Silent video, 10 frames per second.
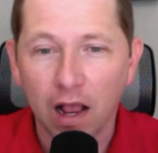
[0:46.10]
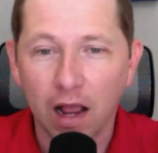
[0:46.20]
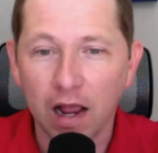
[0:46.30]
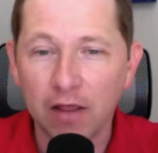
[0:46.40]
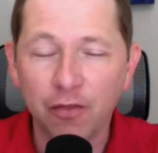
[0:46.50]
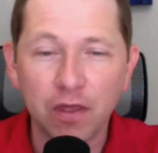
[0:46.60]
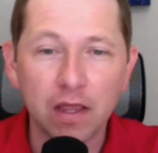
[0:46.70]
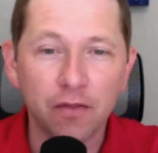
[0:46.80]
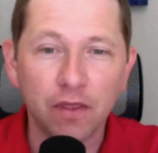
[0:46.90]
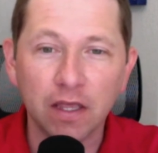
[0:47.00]
I
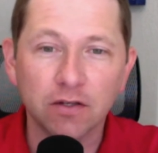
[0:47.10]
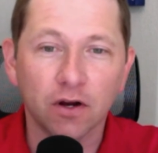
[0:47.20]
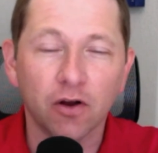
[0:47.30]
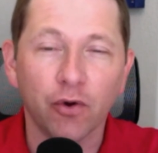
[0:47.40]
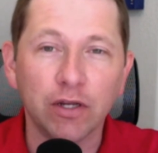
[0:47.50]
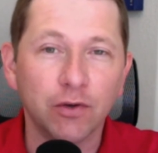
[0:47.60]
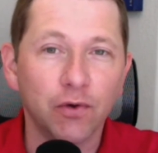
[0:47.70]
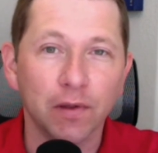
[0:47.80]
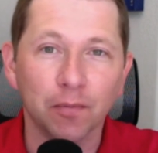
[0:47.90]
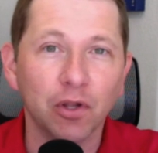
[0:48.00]
think these are going to
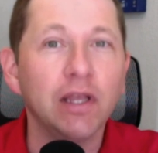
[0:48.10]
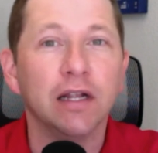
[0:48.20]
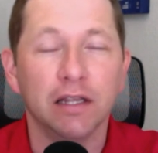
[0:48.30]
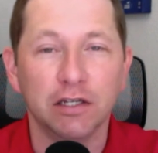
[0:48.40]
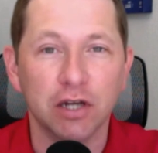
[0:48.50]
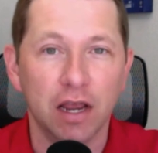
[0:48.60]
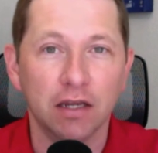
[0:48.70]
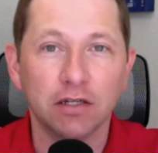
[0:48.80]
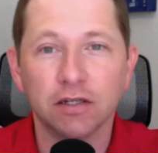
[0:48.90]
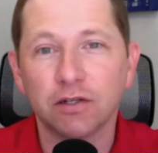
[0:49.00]
completely
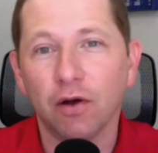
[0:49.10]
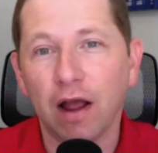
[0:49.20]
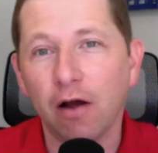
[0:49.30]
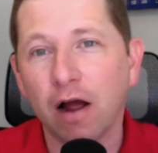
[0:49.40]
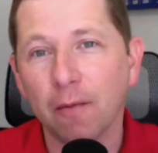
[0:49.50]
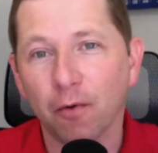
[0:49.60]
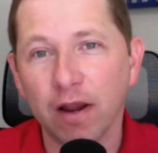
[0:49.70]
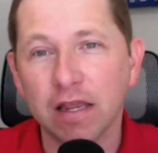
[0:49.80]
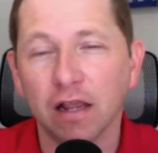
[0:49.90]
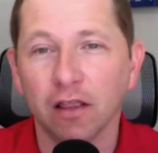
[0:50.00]
change. So how I'm
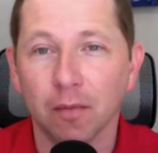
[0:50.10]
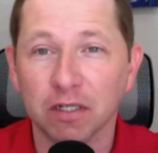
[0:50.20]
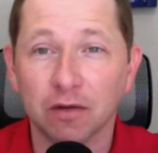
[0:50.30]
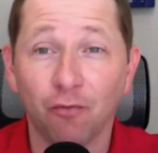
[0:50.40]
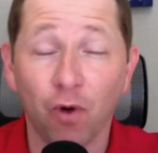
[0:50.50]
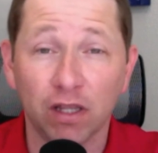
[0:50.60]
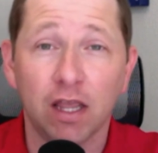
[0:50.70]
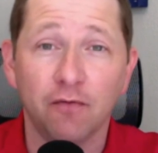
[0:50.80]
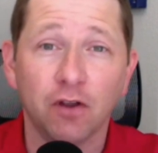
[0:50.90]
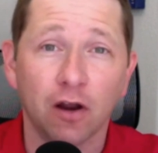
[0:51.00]
ranking them is of what
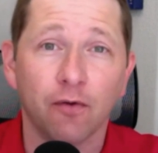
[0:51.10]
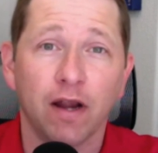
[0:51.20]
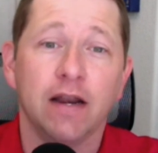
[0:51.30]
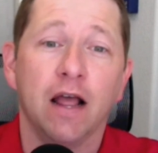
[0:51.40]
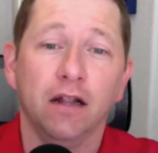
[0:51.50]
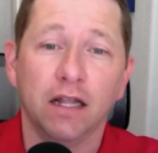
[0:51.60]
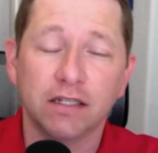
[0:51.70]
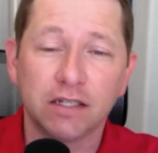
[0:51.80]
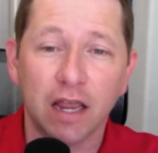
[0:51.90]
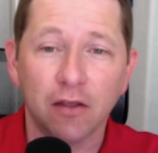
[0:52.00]
they've done right now.
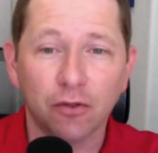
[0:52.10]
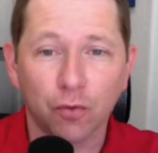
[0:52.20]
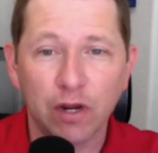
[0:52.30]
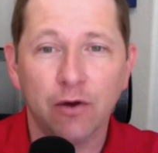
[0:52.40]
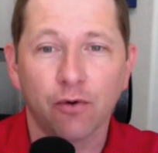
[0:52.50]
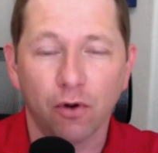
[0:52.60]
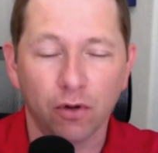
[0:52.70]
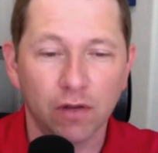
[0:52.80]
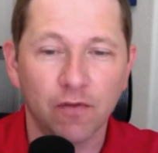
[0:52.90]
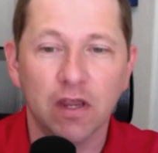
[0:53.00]
Let's say
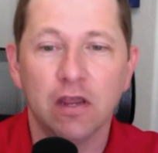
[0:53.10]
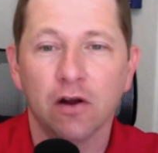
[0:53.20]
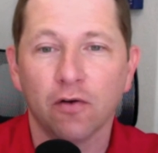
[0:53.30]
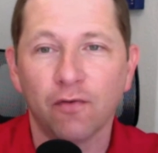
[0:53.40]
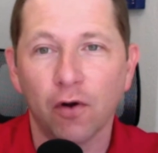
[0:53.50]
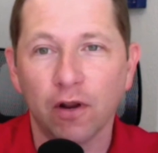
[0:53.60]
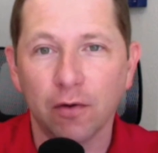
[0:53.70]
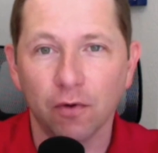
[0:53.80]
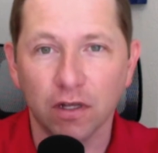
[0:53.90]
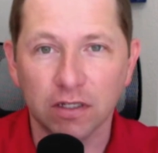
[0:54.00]
three-year-old of the year
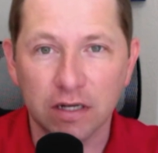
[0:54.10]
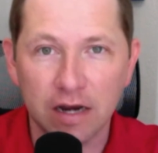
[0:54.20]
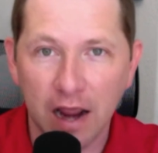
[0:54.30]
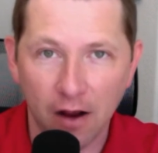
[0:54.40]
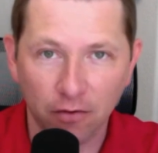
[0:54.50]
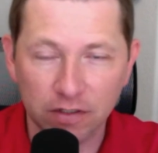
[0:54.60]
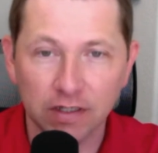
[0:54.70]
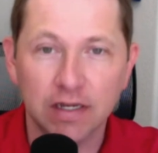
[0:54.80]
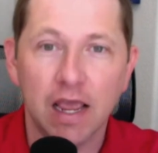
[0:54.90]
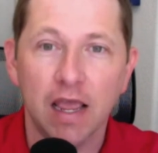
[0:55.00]
voting was now,
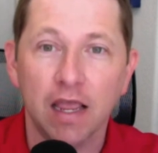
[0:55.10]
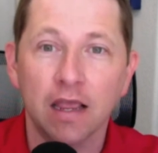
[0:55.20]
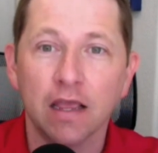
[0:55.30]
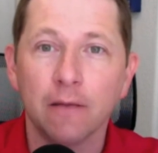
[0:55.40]
today.